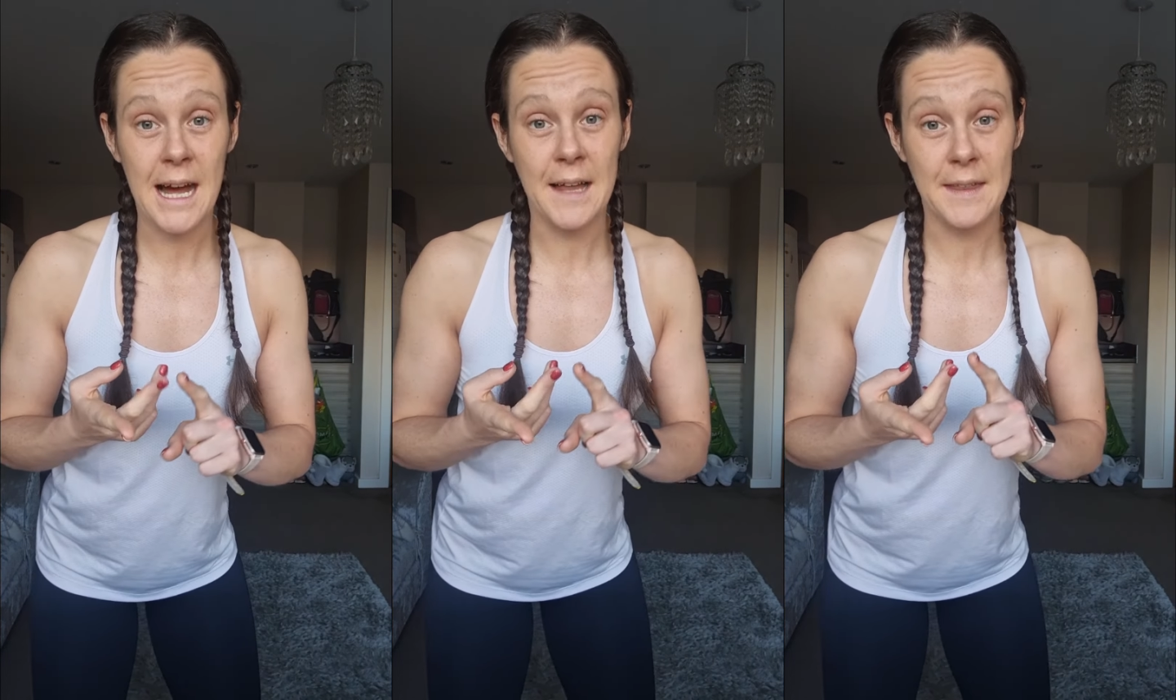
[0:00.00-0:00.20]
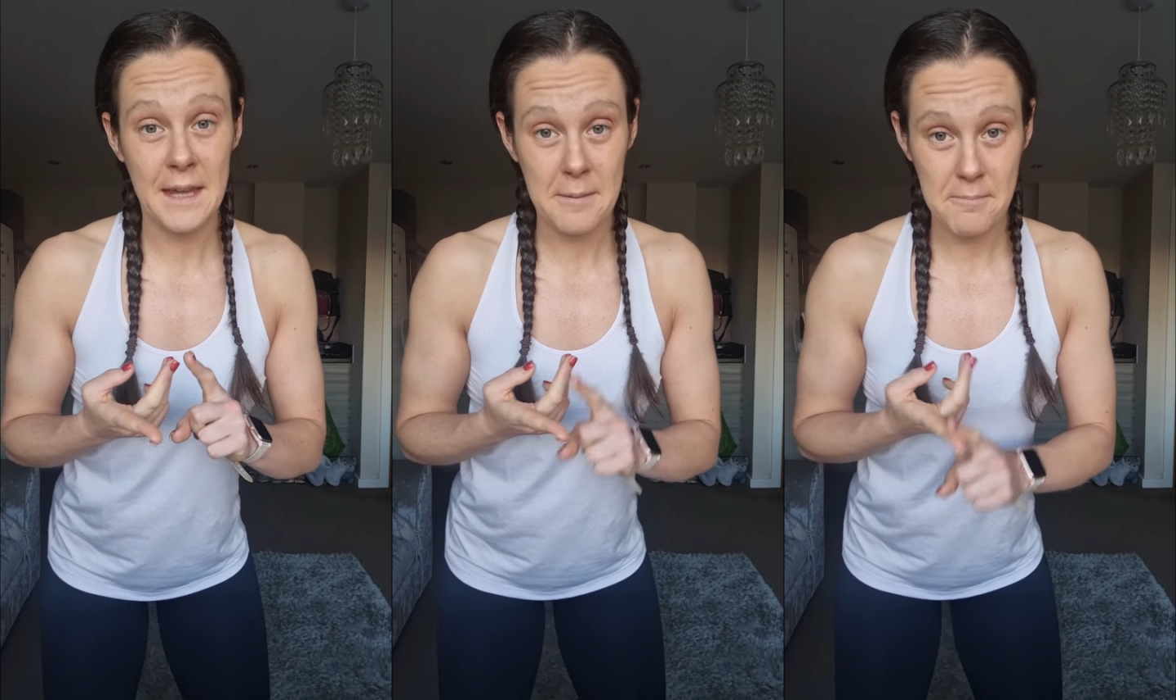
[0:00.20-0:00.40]

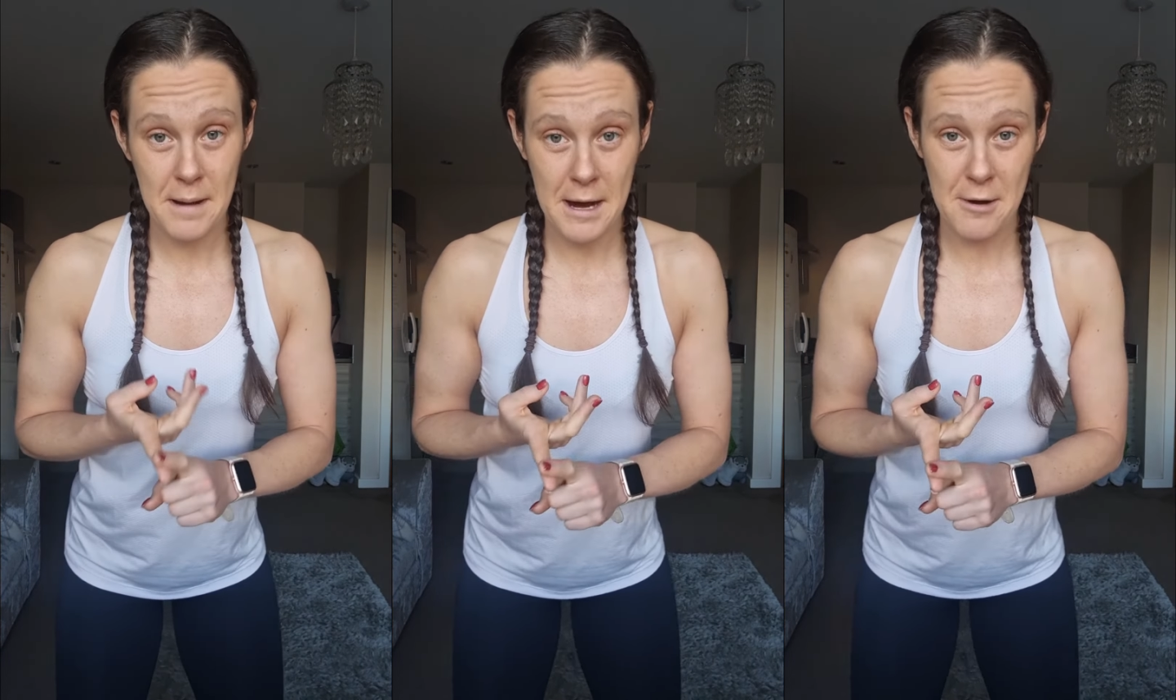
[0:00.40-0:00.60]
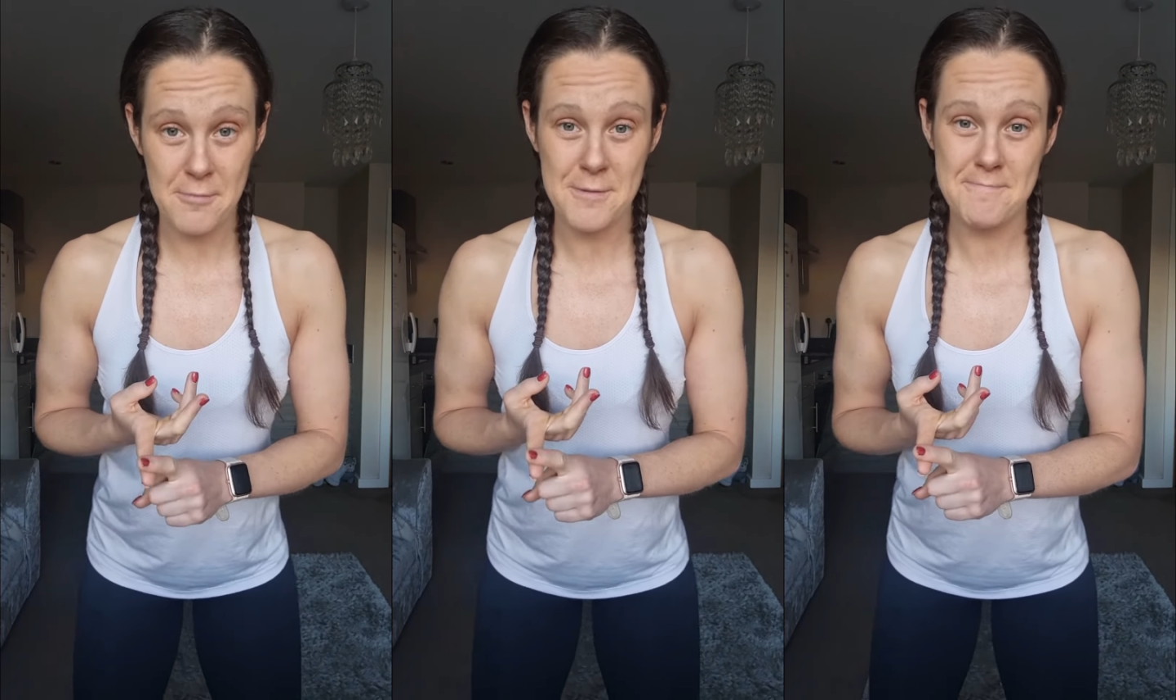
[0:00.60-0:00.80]
and the
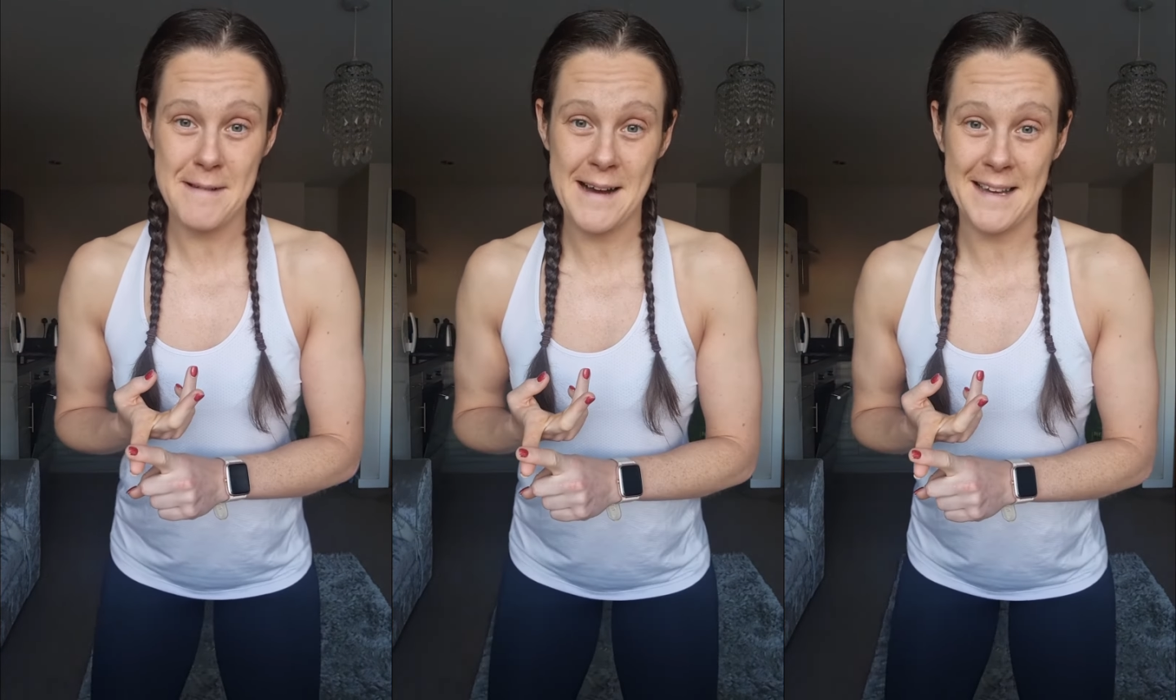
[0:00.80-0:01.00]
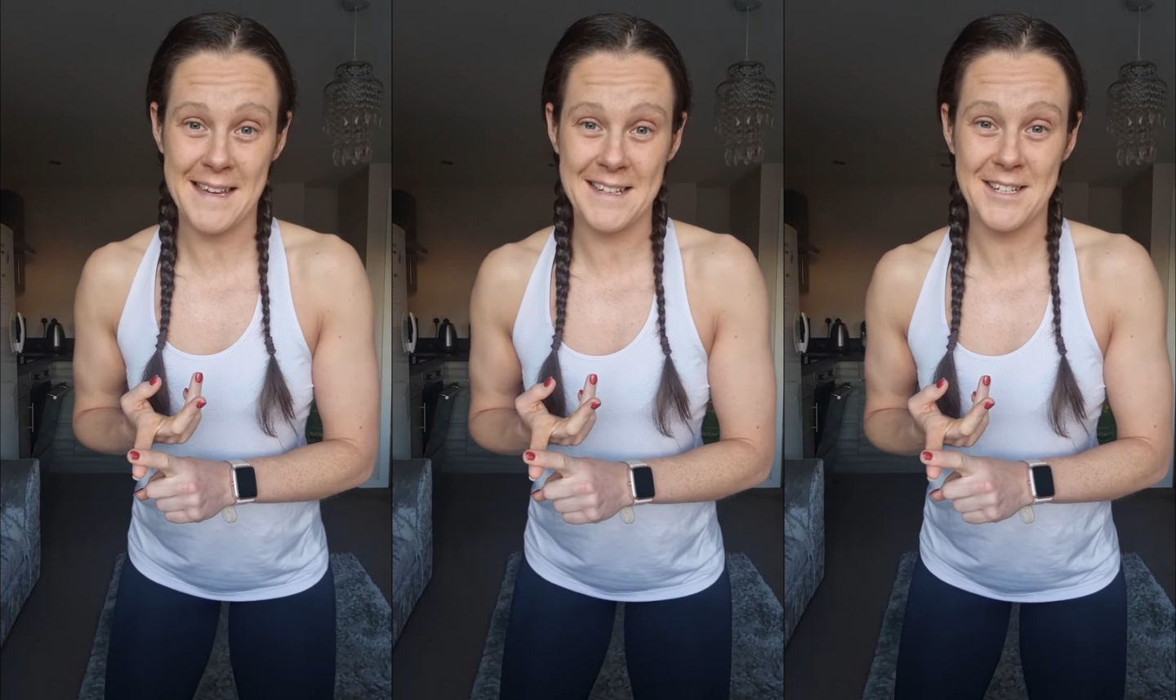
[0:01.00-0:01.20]
Empowerment
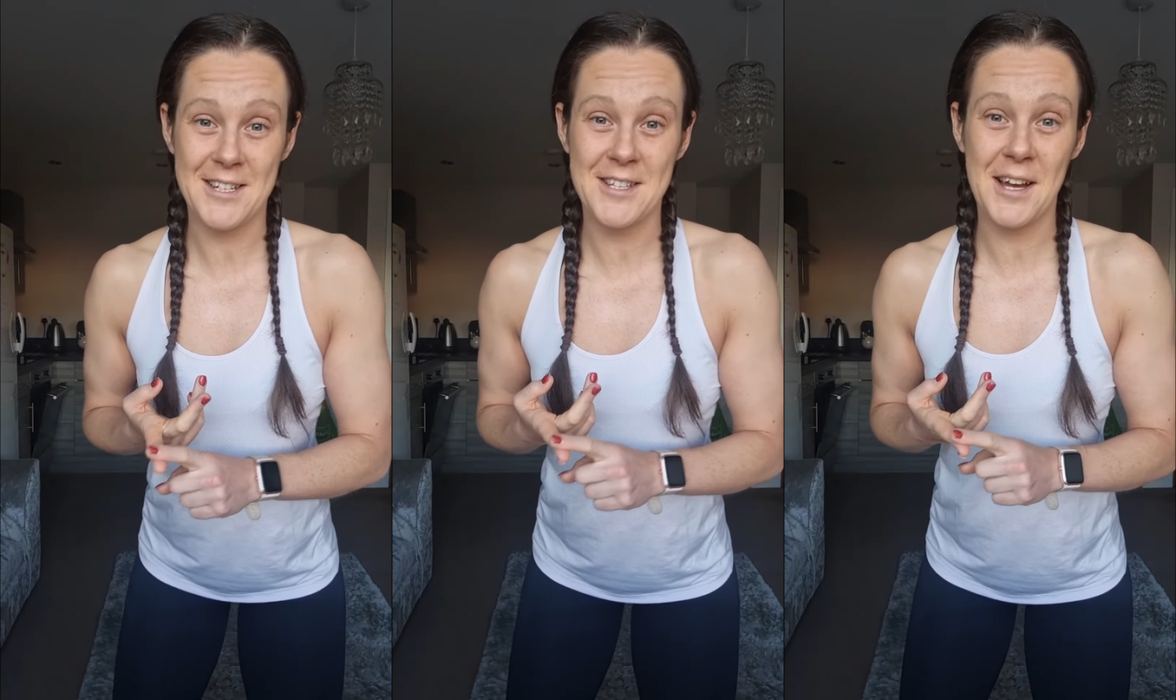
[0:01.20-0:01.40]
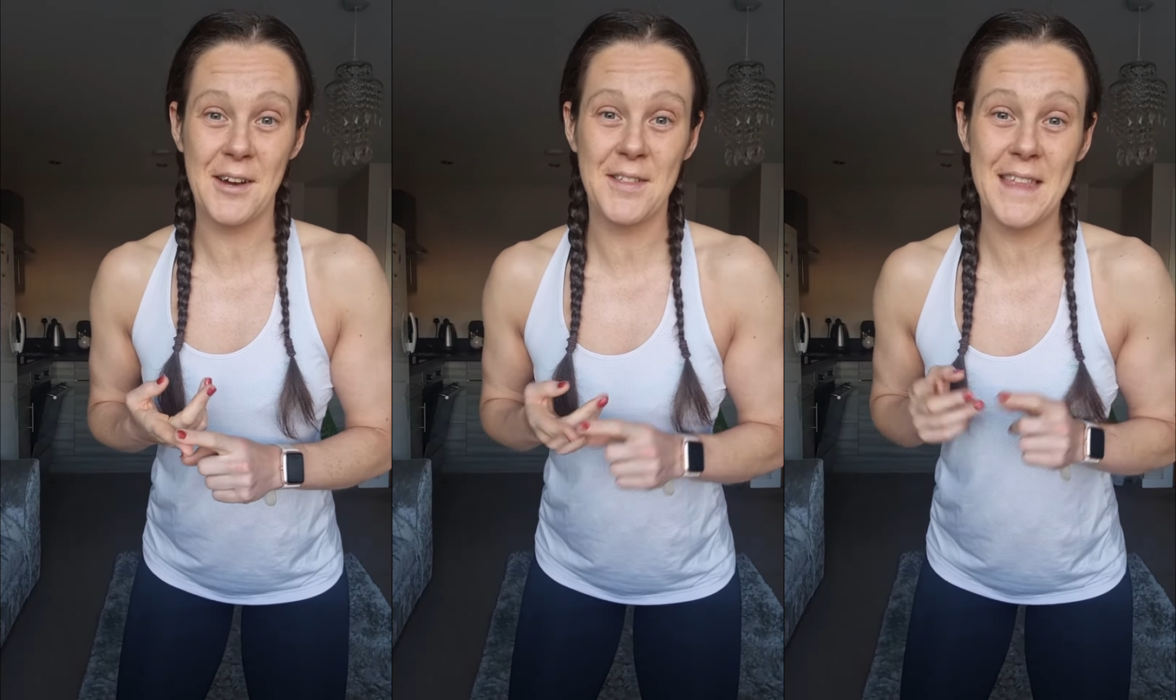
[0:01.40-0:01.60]
package.
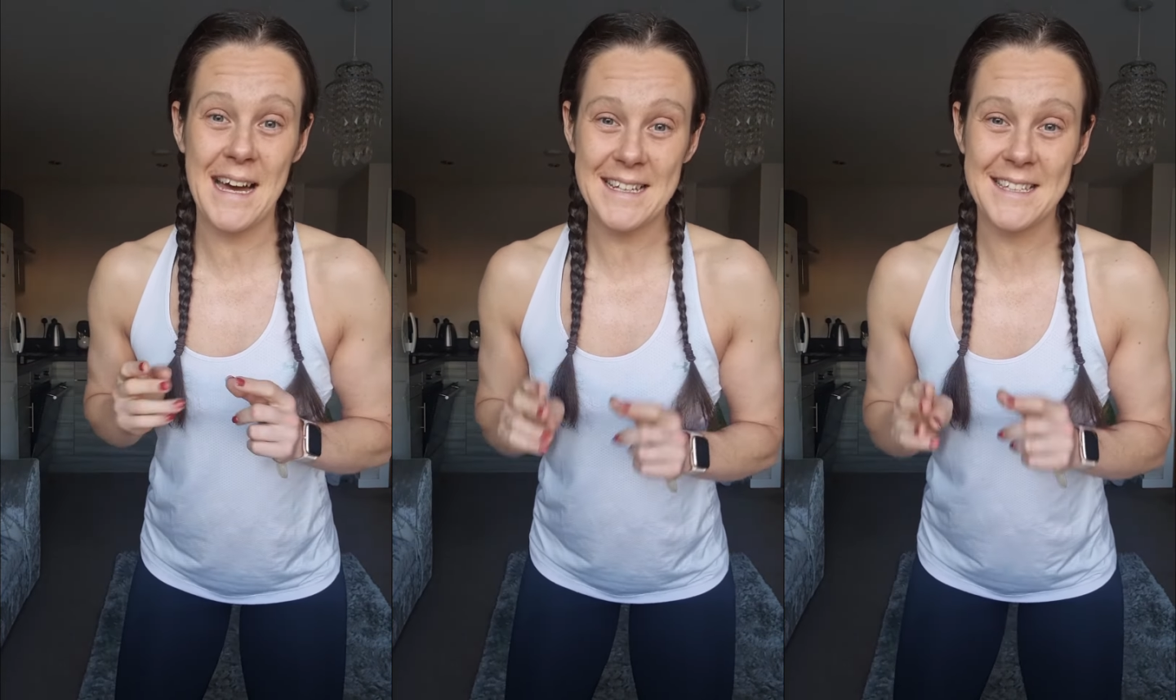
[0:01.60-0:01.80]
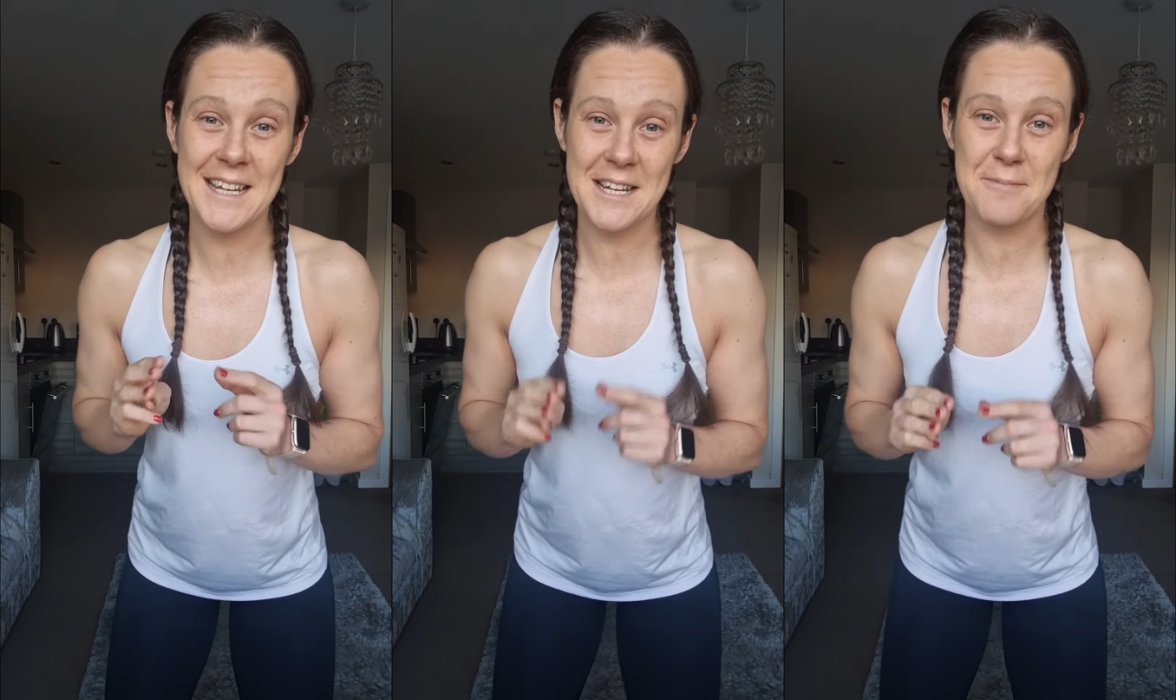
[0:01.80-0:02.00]
So
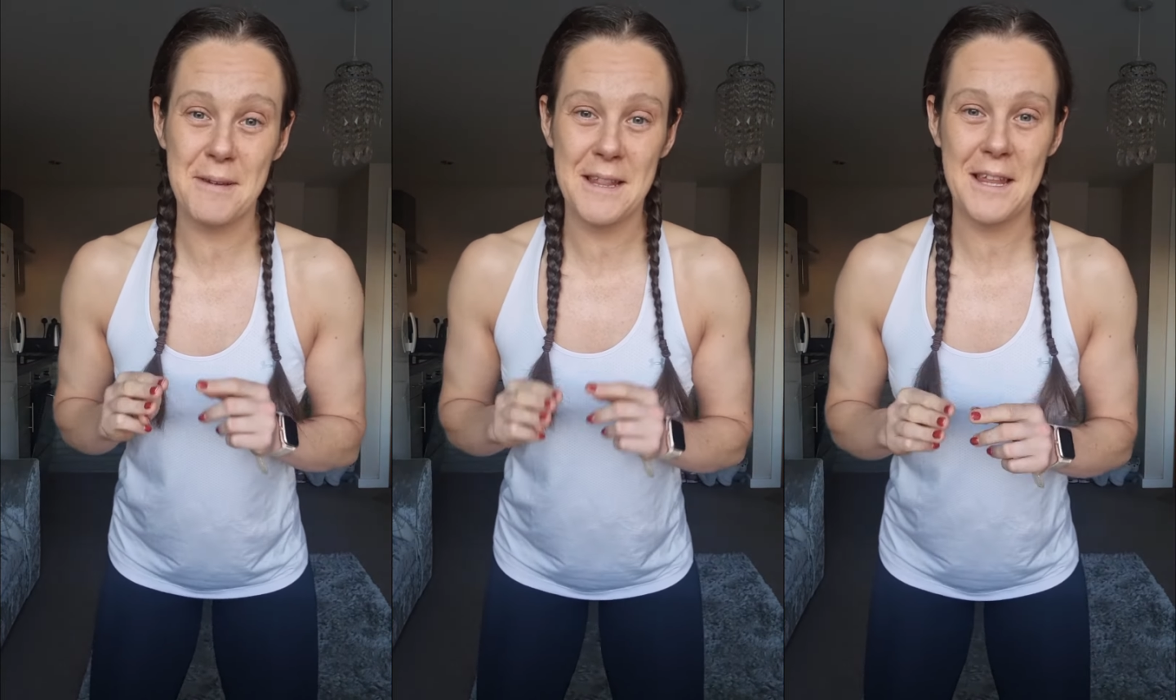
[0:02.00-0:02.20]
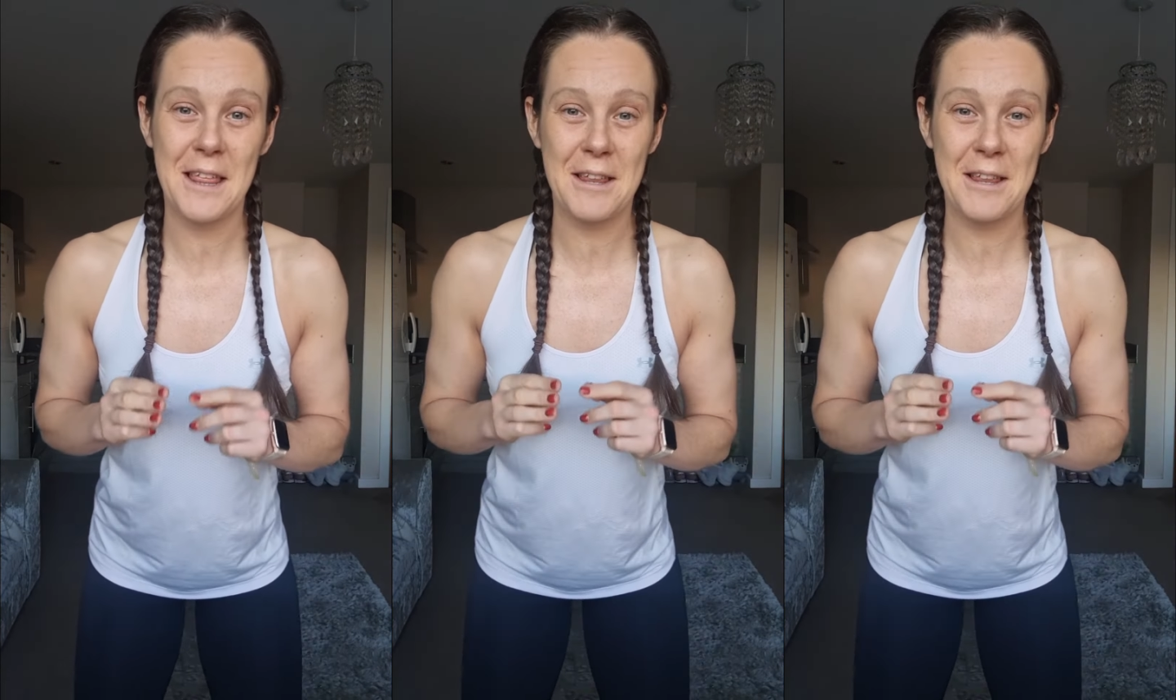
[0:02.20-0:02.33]
that's going to be the